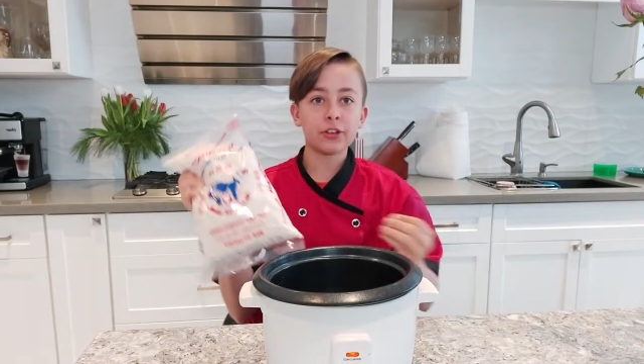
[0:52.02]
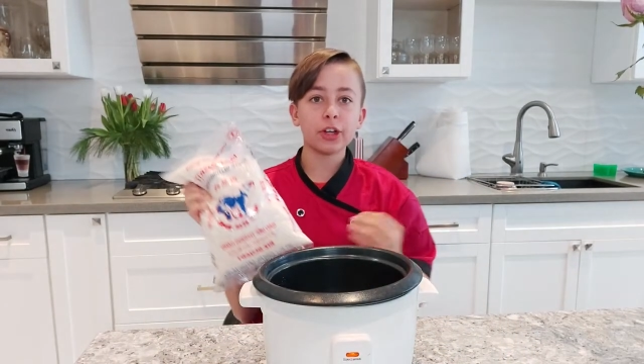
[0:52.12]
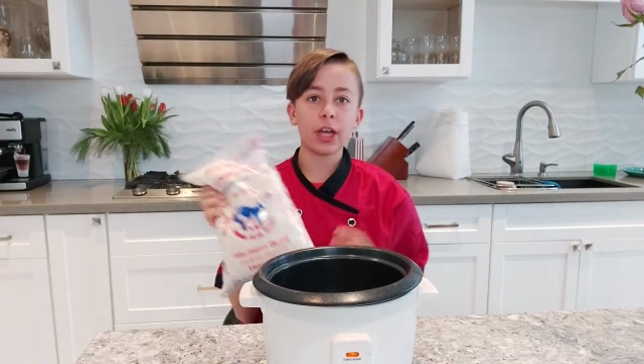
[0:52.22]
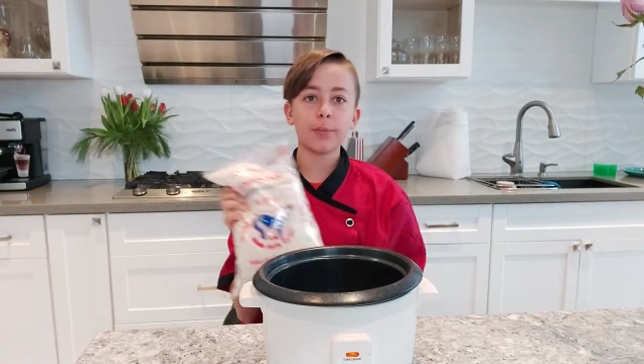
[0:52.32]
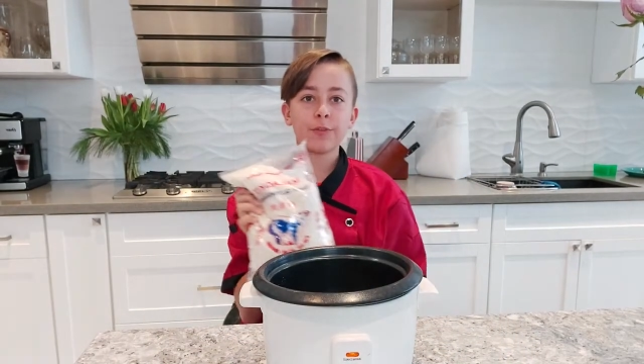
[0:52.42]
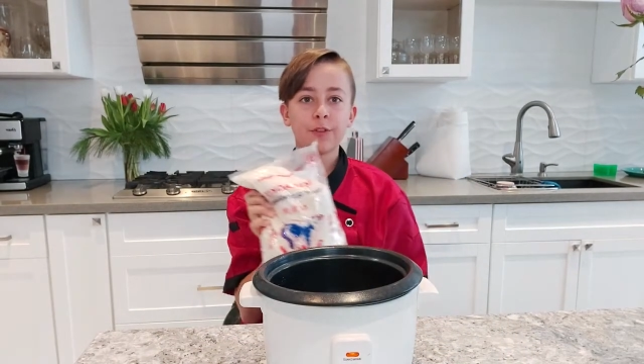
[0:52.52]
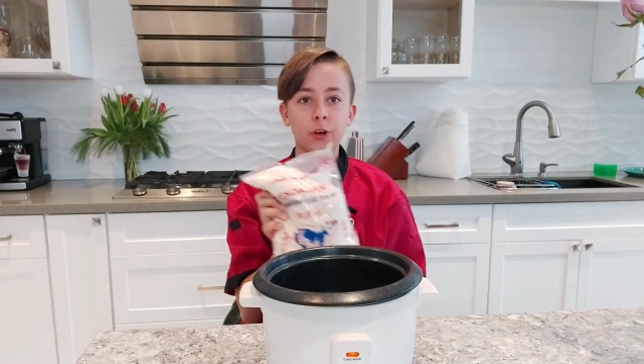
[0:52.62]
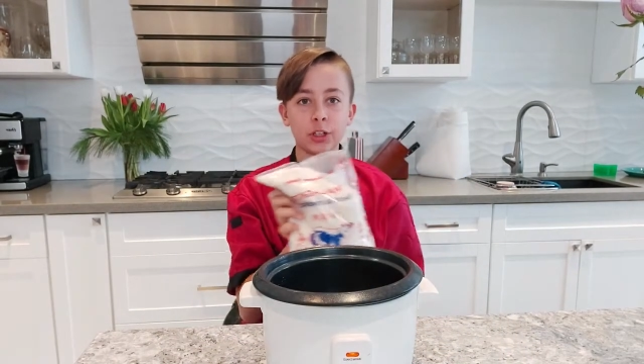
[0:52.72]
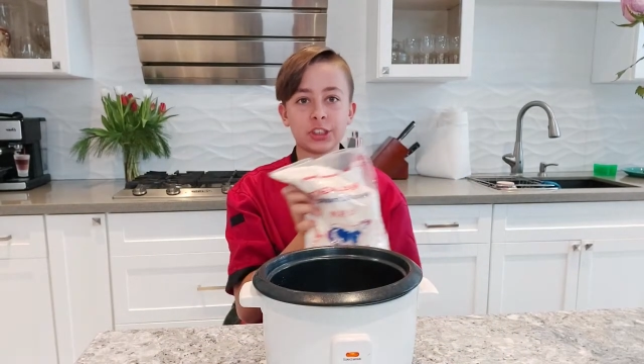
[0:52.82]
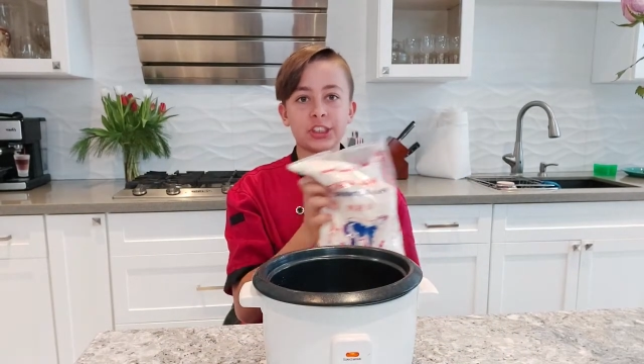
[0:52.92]
name
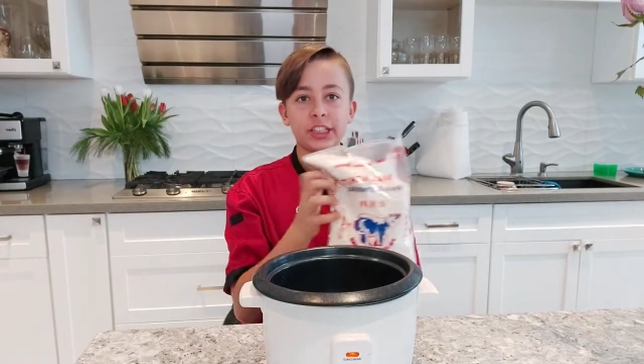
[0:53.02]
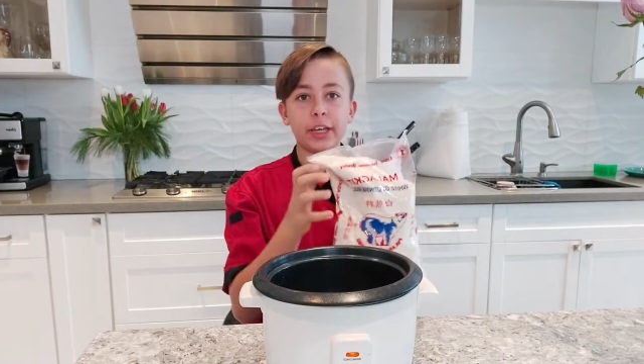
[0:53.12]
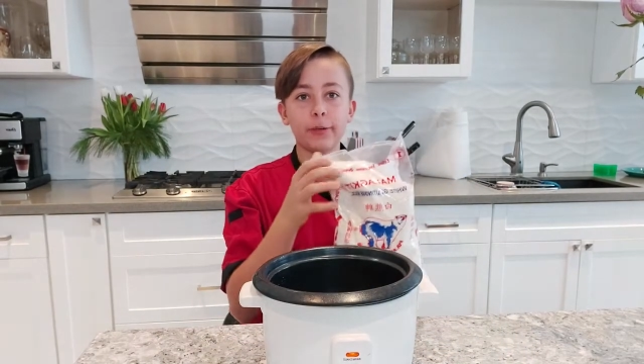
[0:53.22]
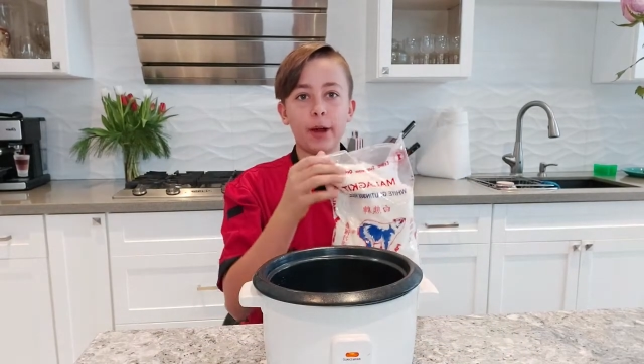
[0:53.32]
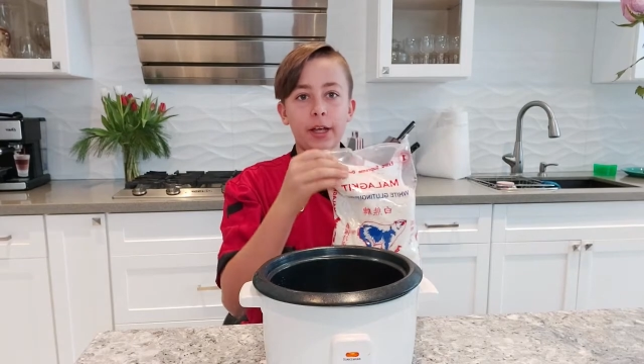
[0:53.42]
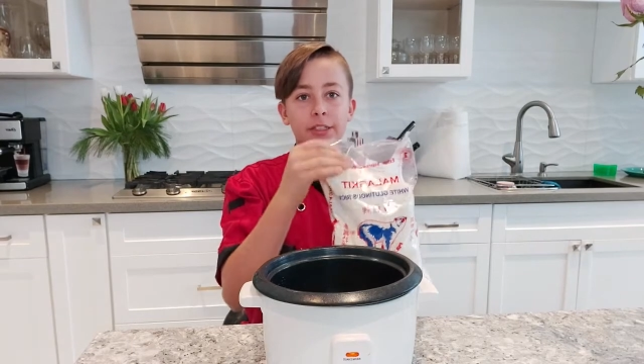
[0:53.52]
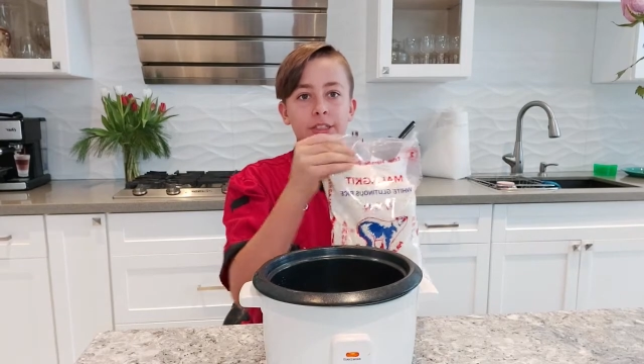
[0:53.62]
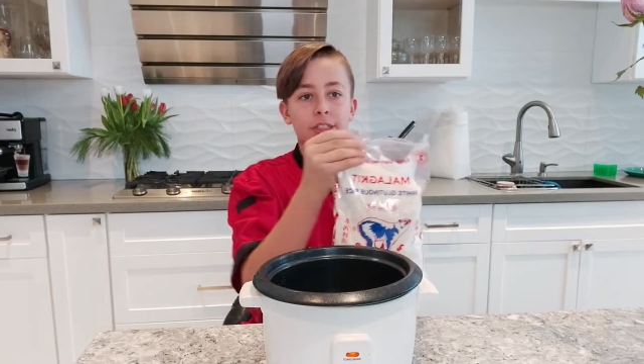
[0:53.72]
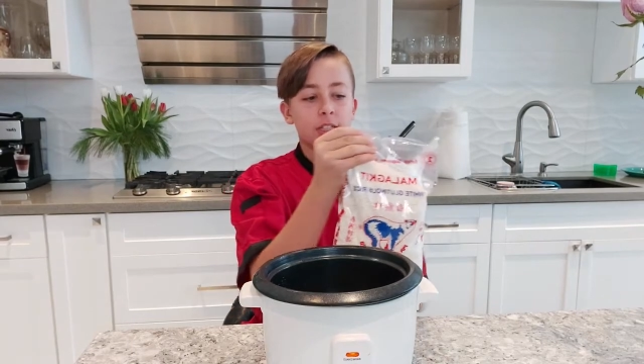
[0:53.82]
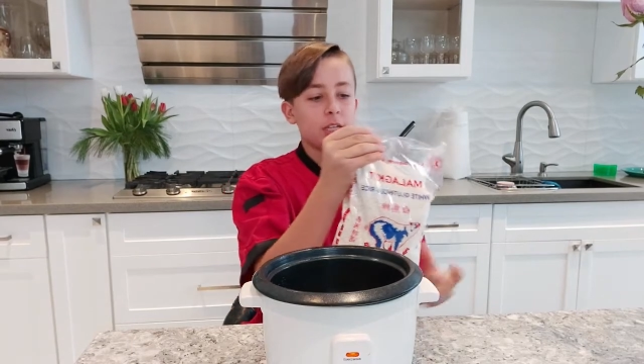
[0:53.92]
for sticky
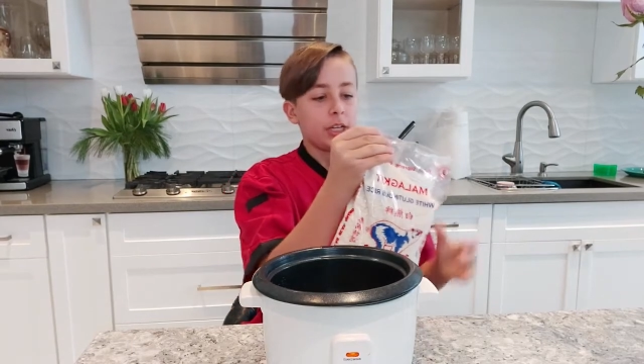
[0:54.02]
rice.